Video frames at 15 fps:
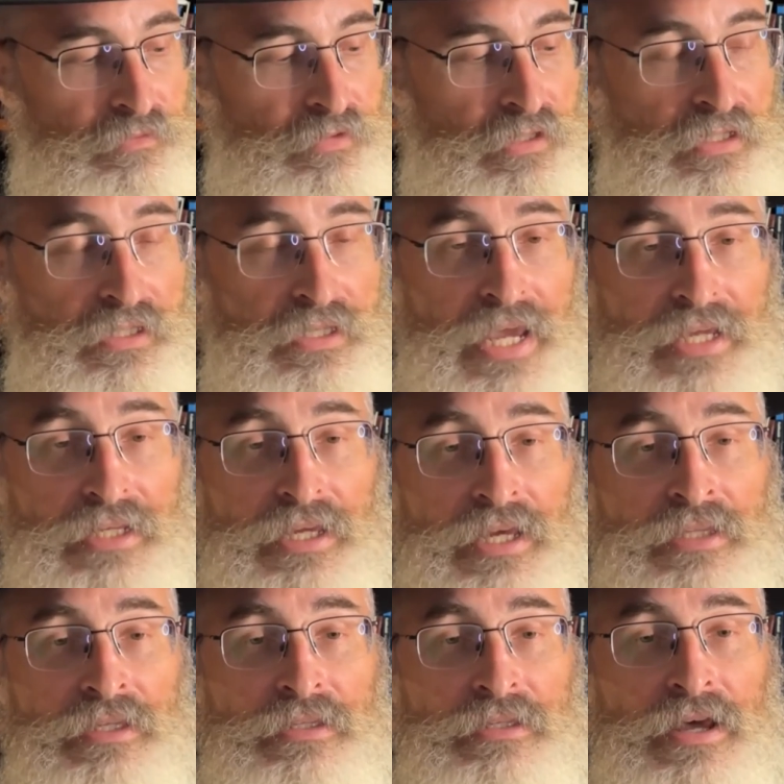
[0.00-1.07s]
the date
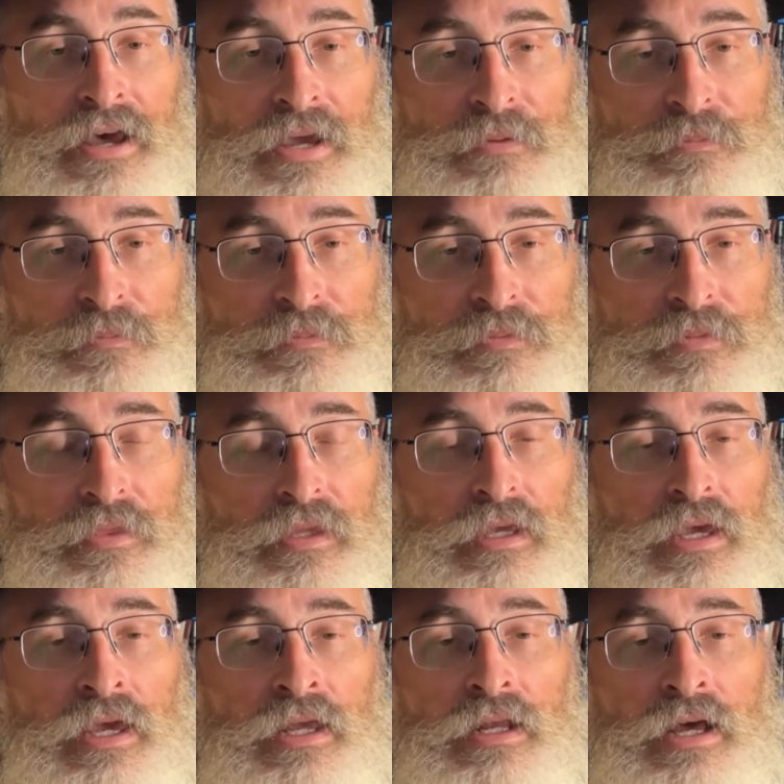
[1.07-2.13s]
and the time,
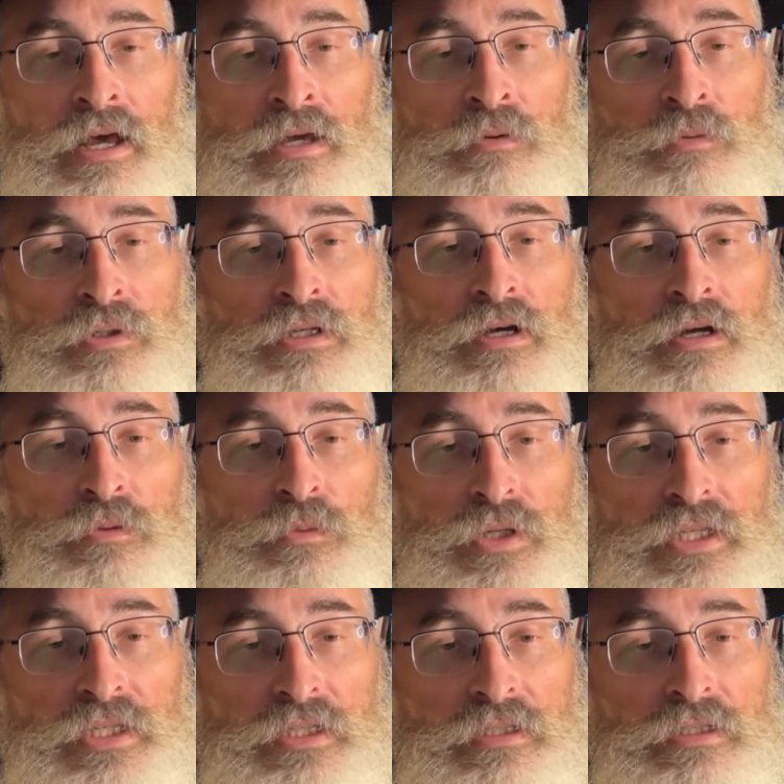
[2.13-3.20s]
and I will, God
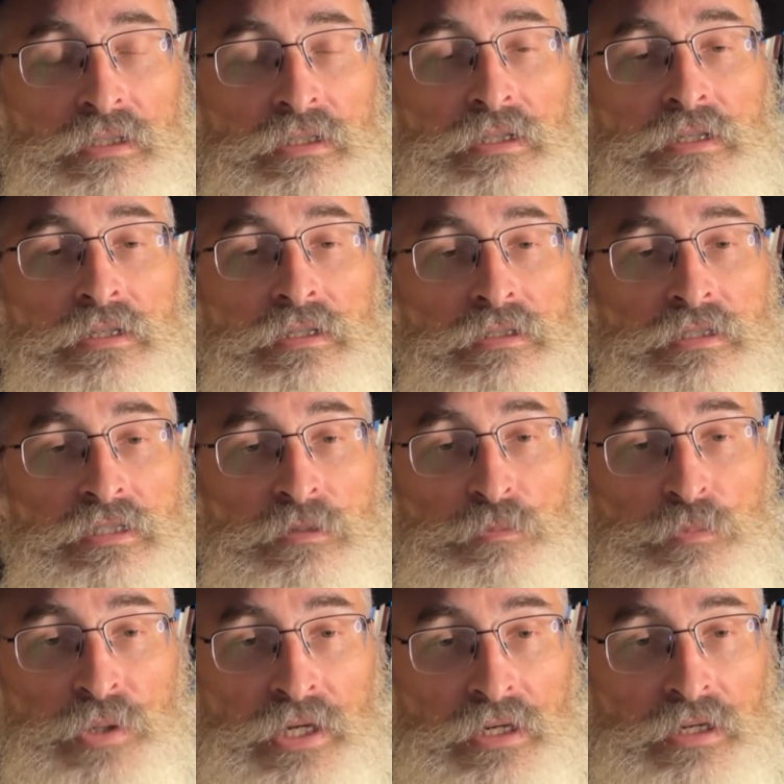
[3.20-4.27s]
willing,
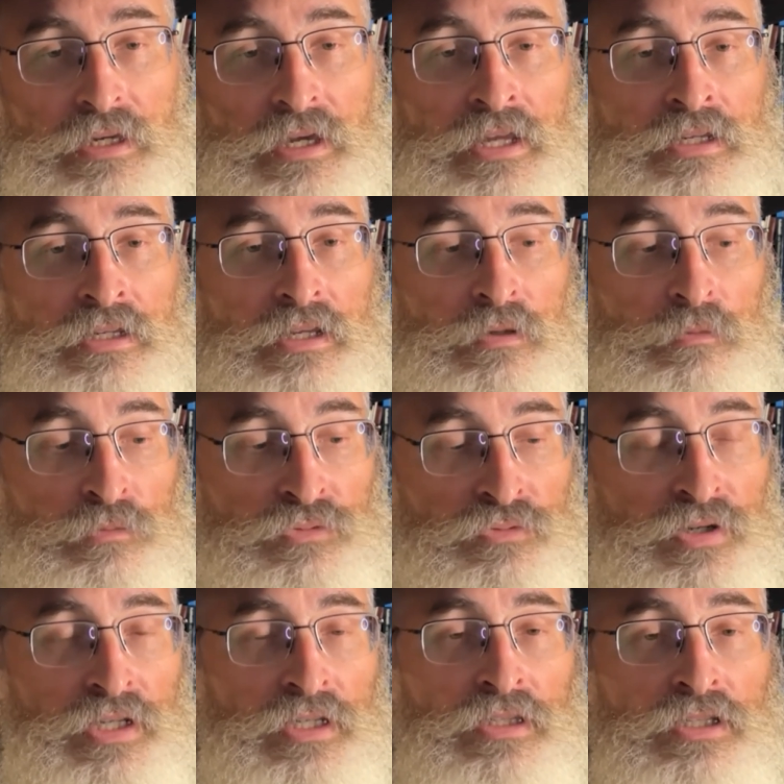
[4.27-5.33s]
speak and
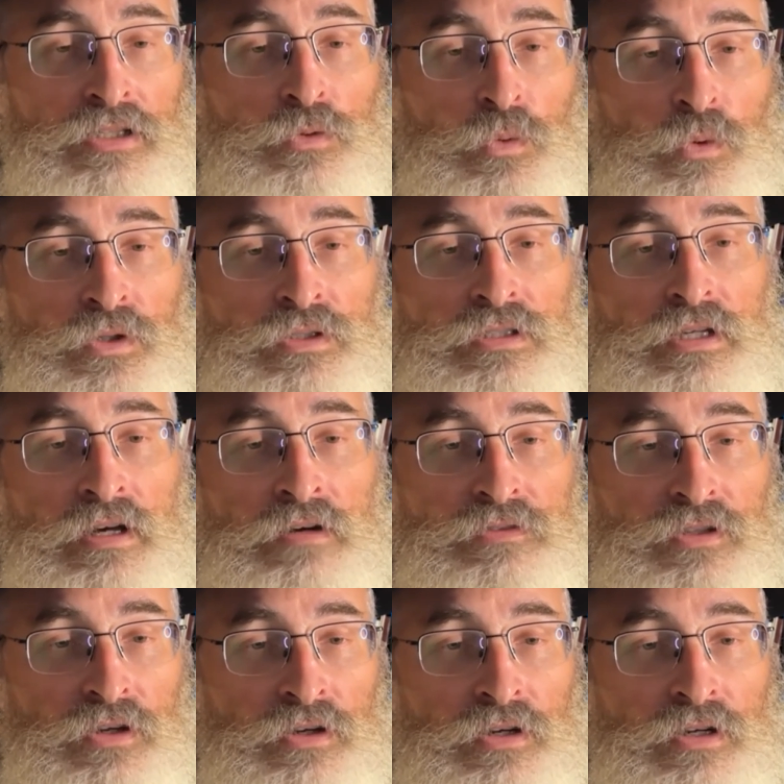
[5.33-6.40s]
bring these words of
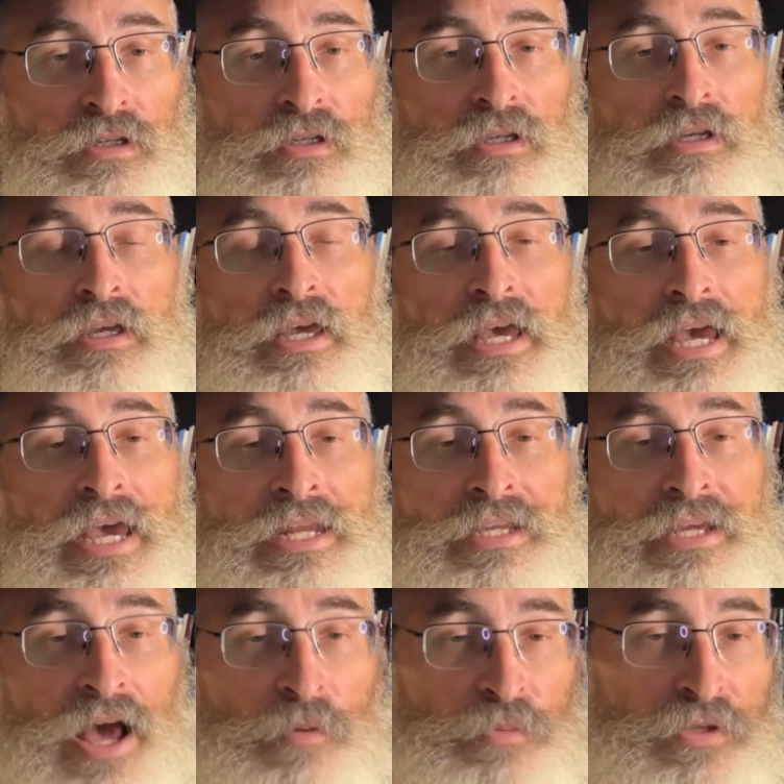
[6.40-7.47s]
Torah and
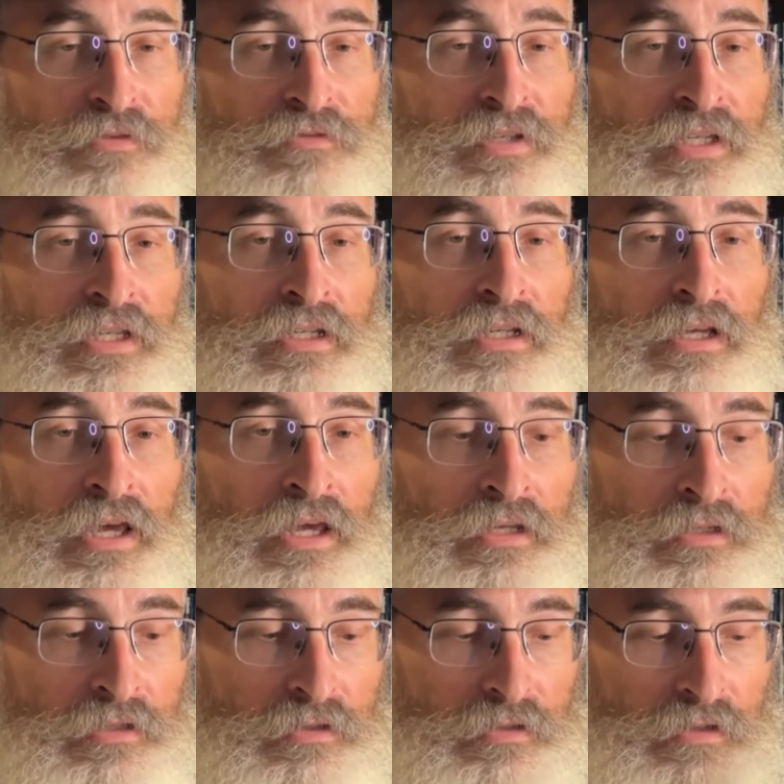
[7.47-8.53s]
uplifting
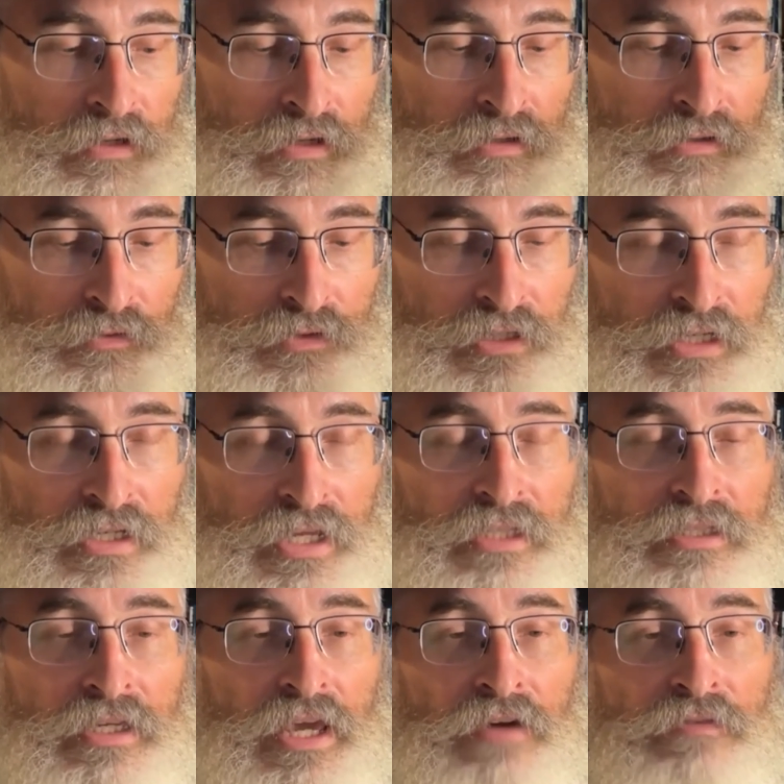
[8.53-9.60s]
and
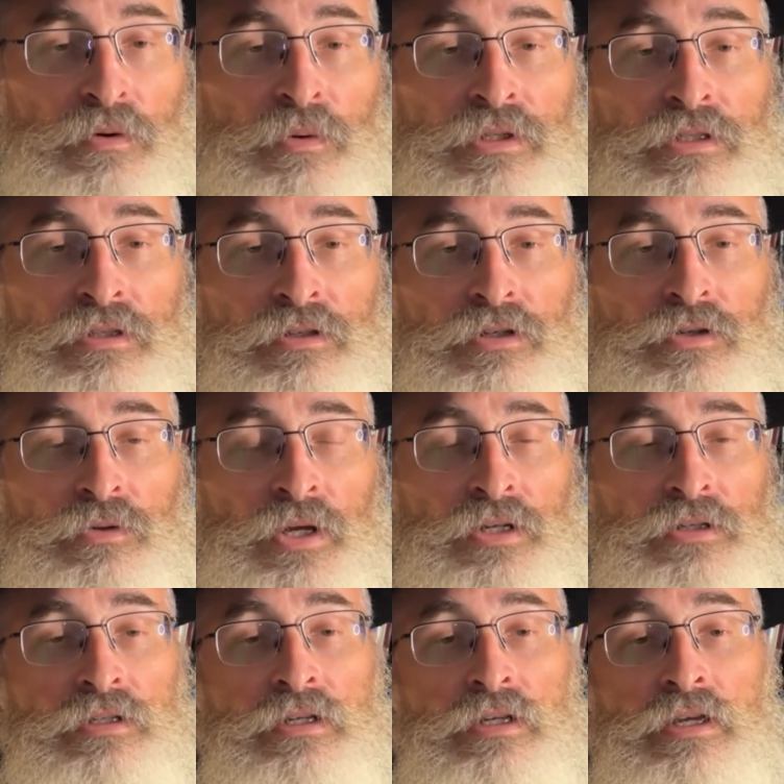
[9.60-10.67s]
connecting everyone to their
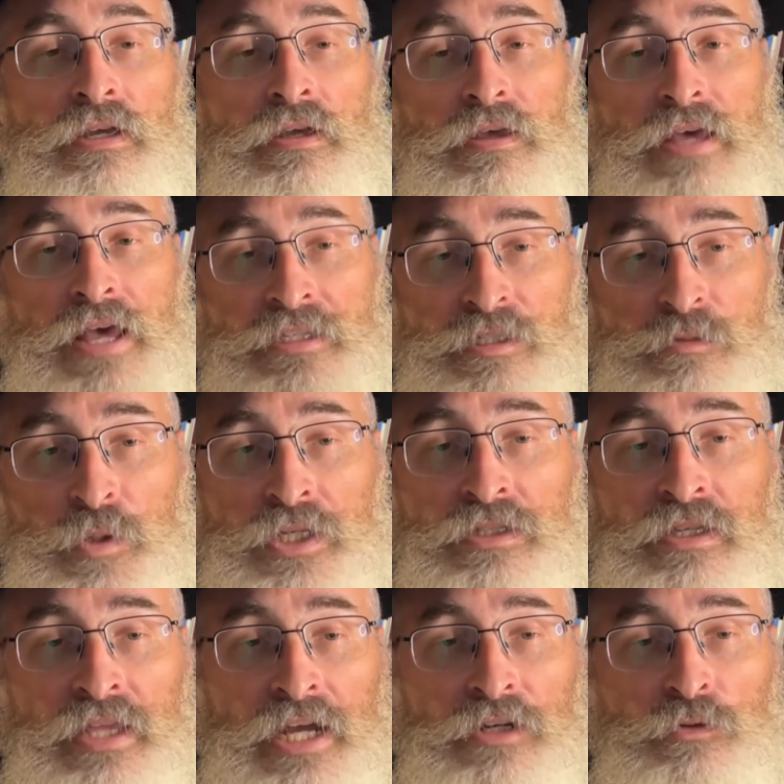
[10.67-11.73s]
creator, and speak
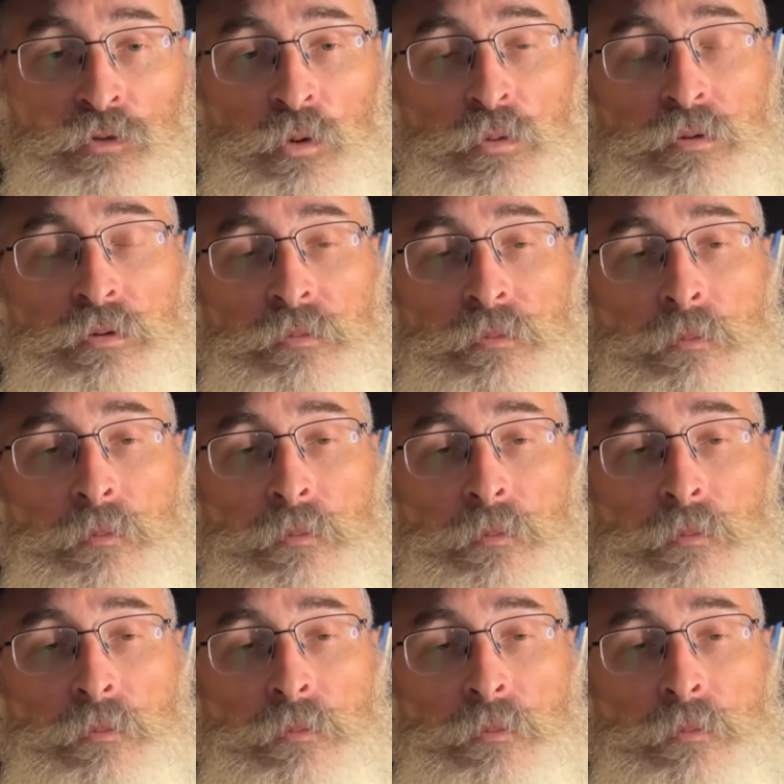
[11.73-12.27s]
to that group